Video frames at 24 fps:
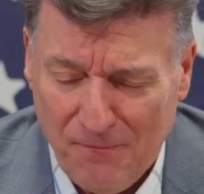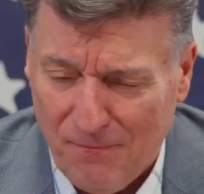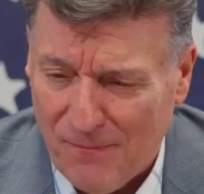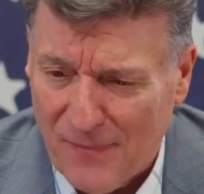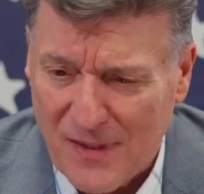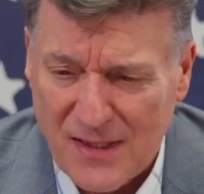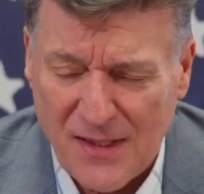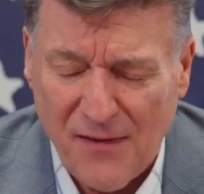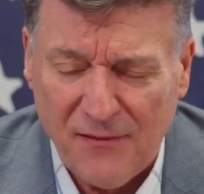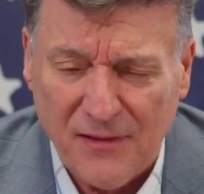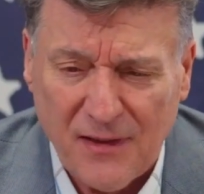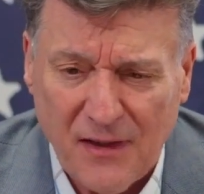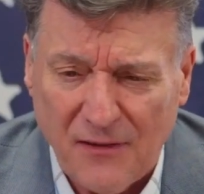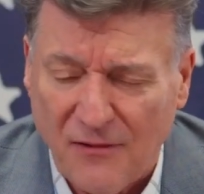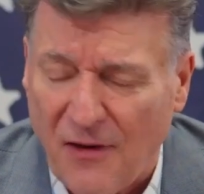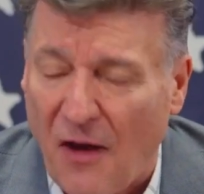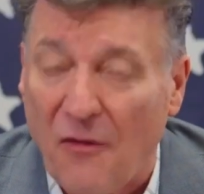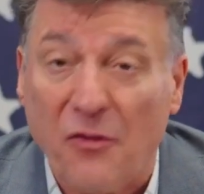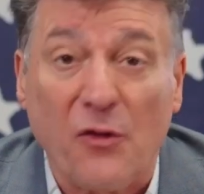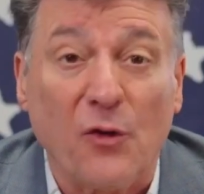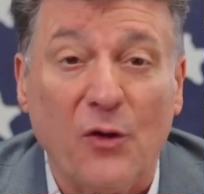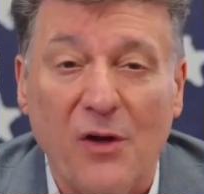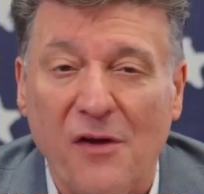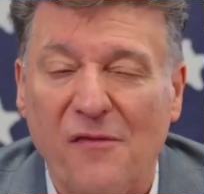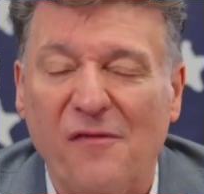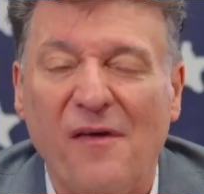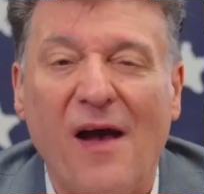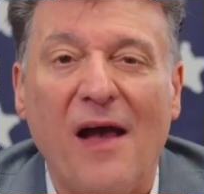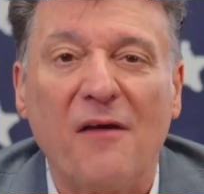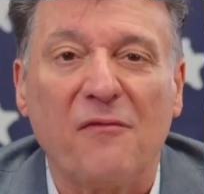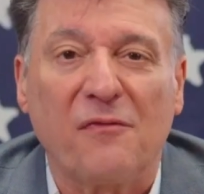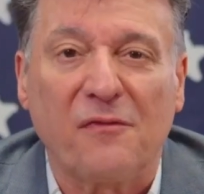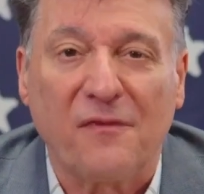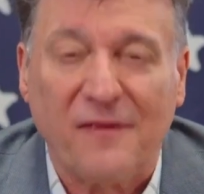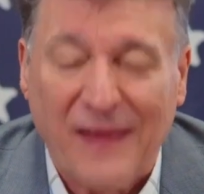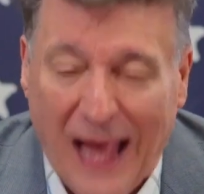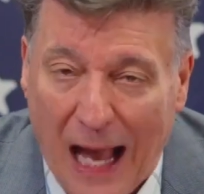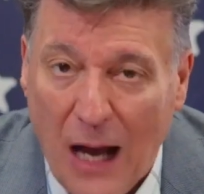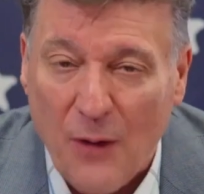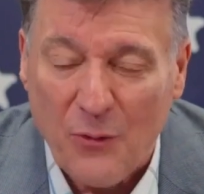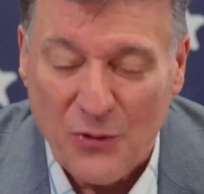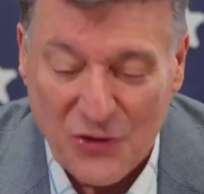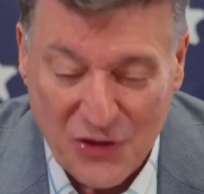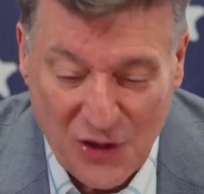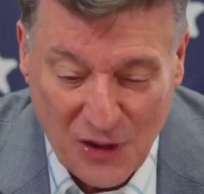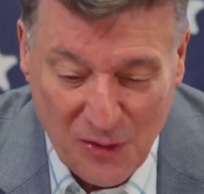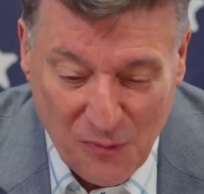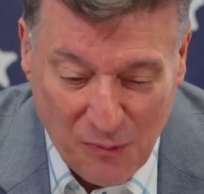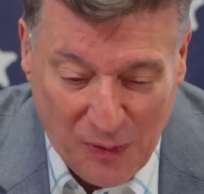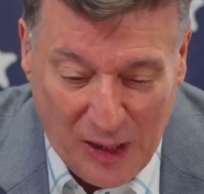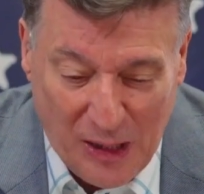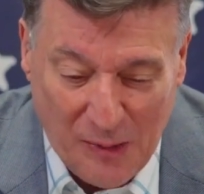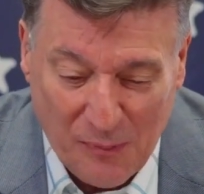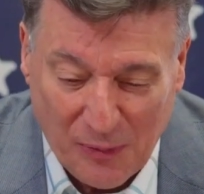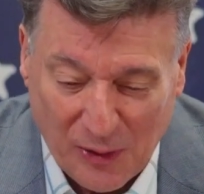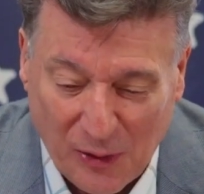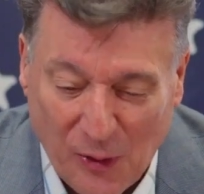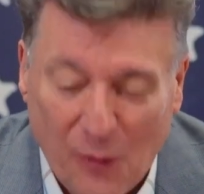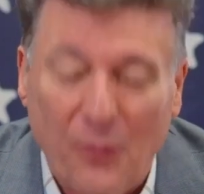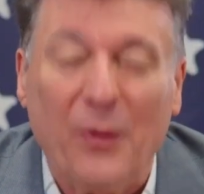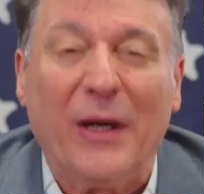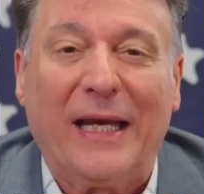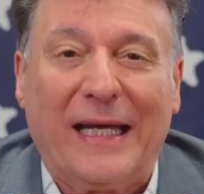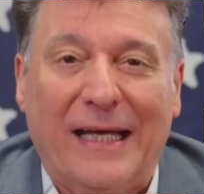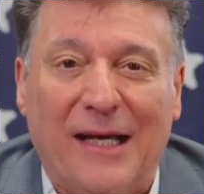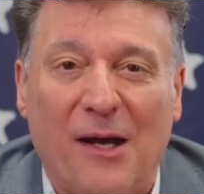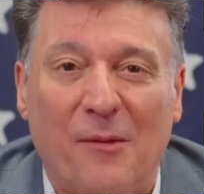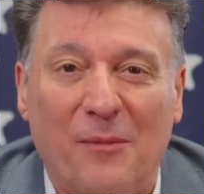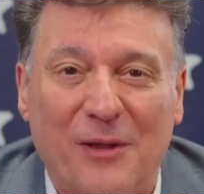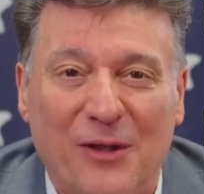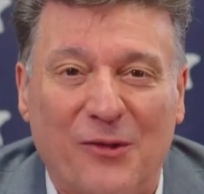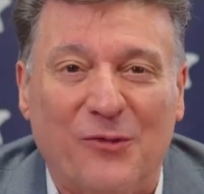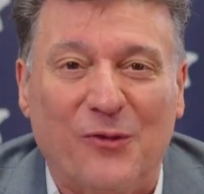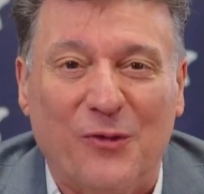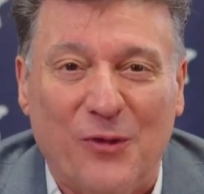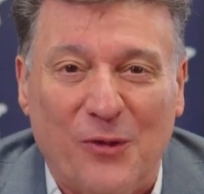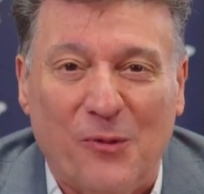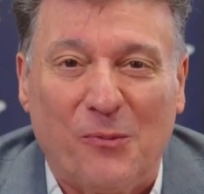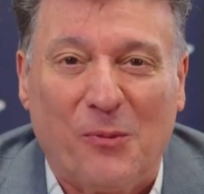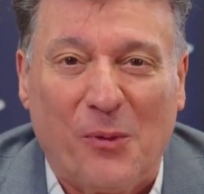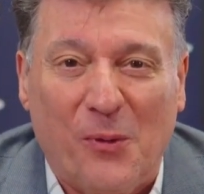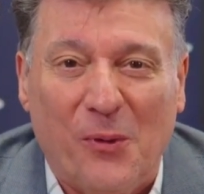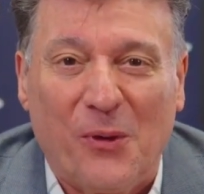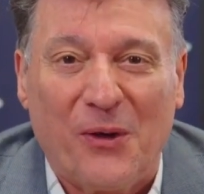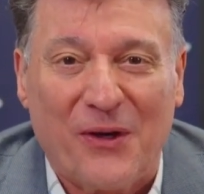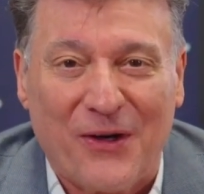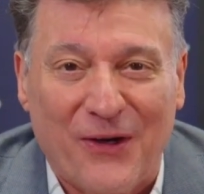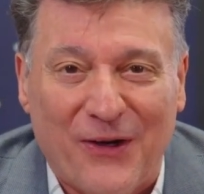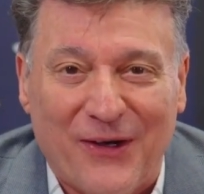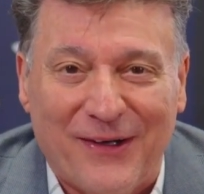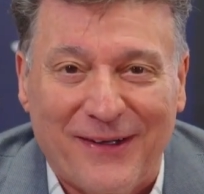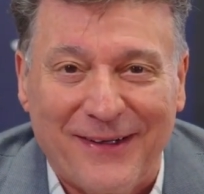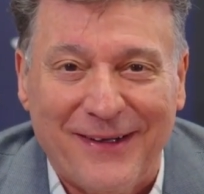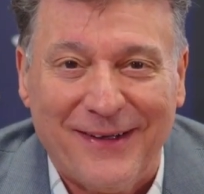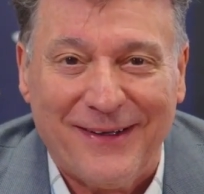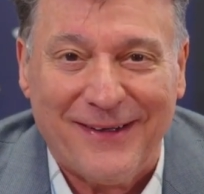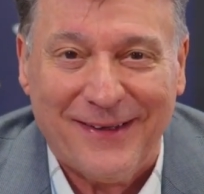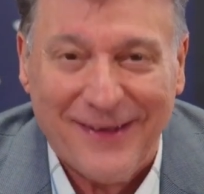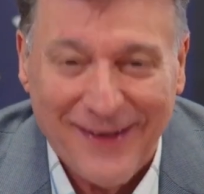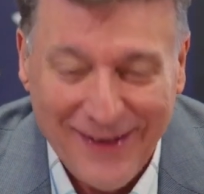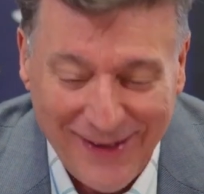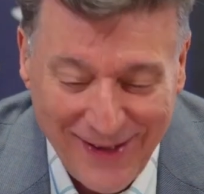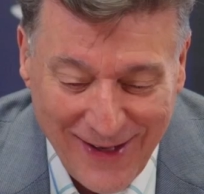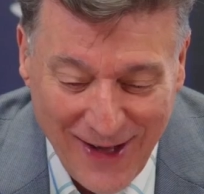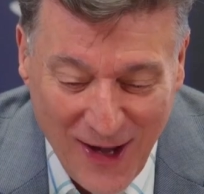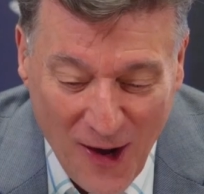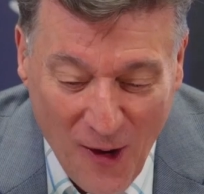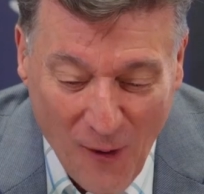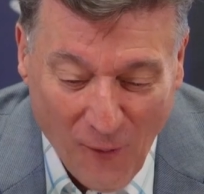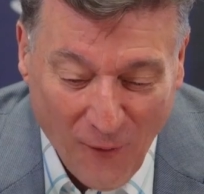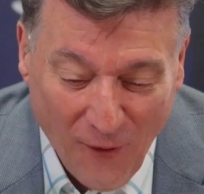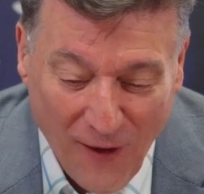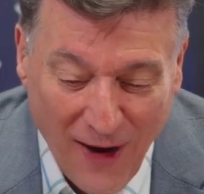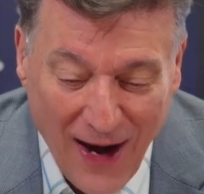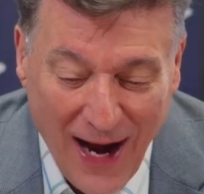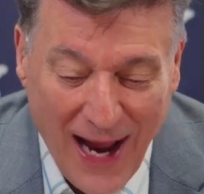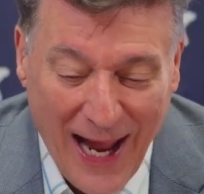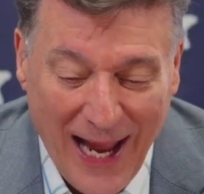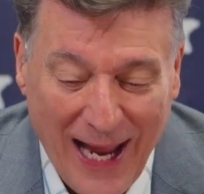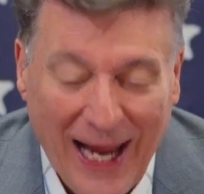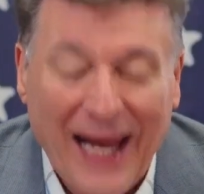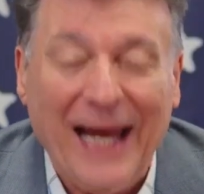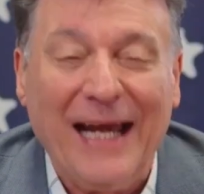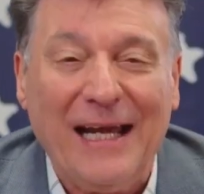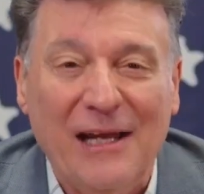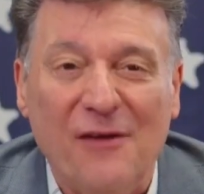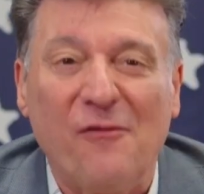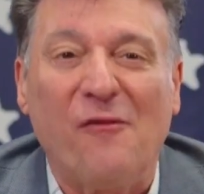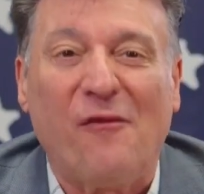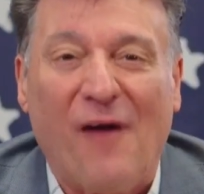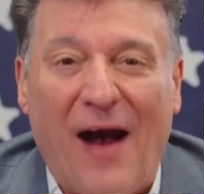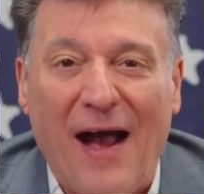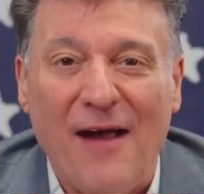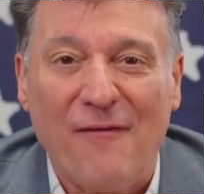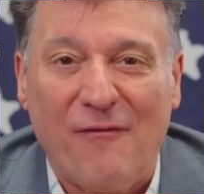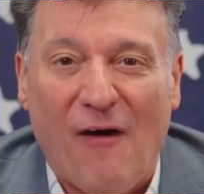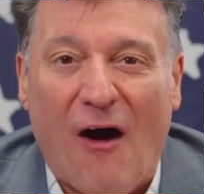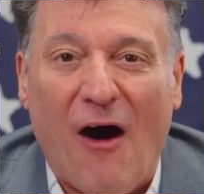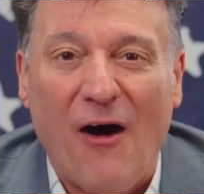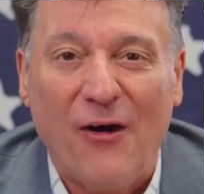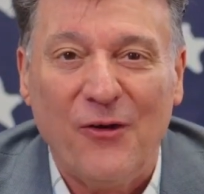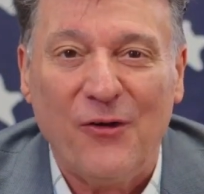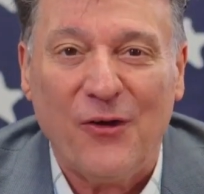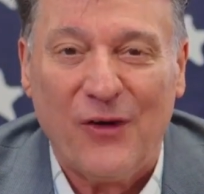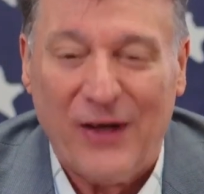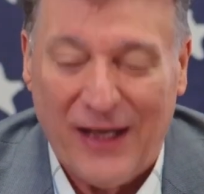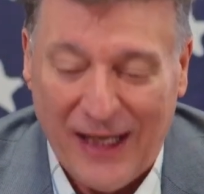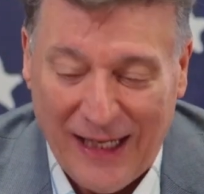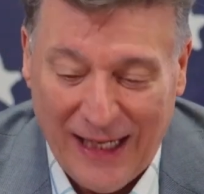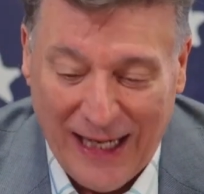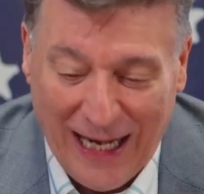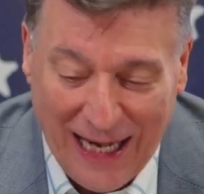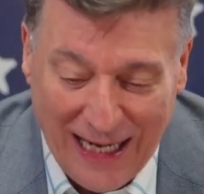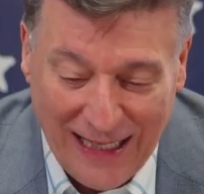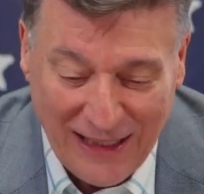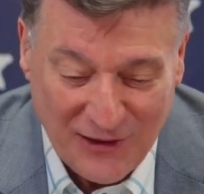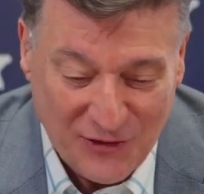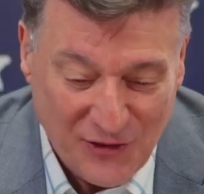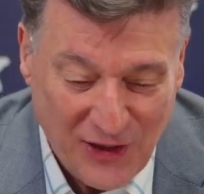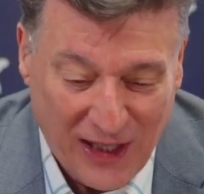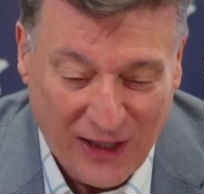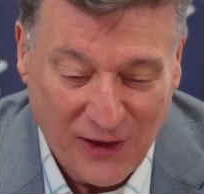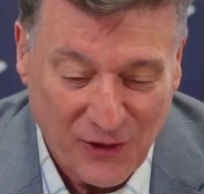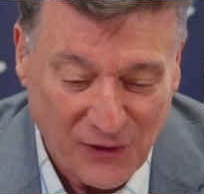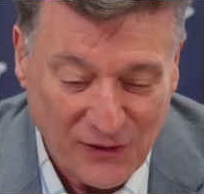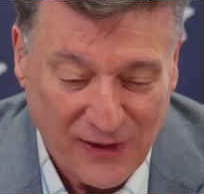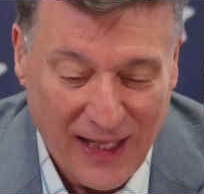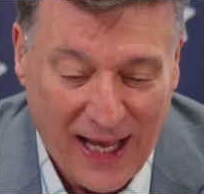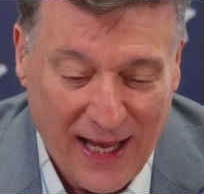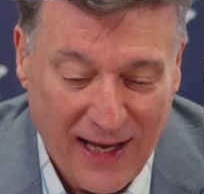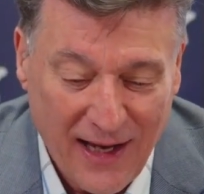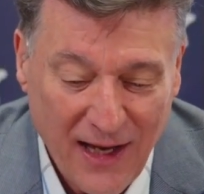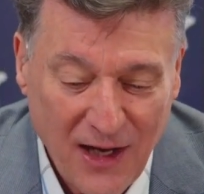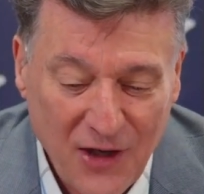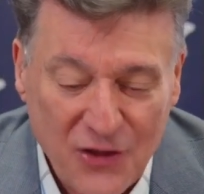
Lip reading: 7 times 5, 35,000 people a week coming through the border or 8,500 in any single day.